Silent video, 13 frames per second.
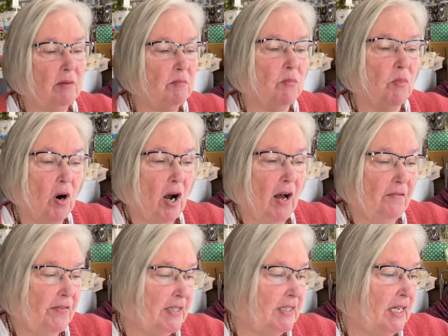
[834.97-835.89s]
more
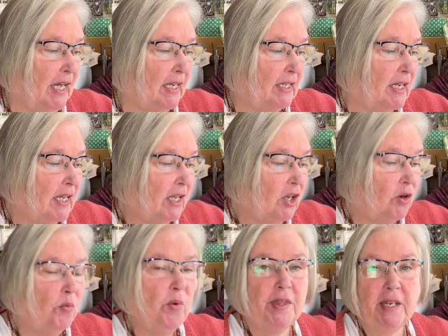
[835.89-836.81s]
often done
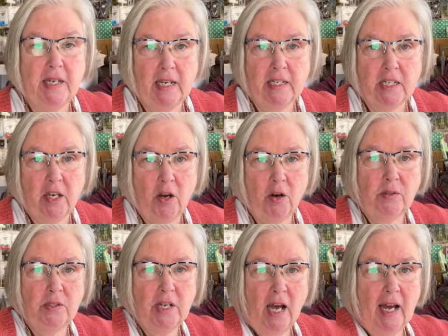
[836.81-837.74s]
with an indigo
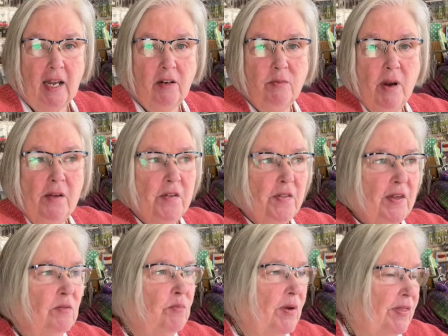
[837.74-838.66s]
dye rather
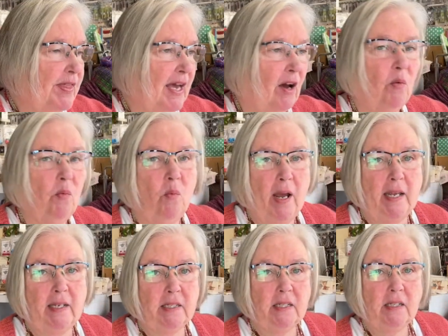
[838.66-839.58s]
than with that
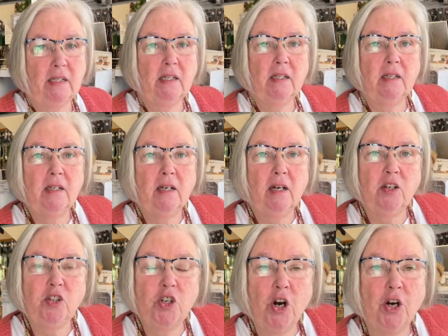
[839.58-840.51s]
white
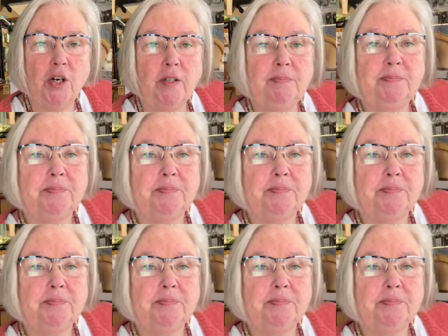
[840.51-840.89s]
yarn.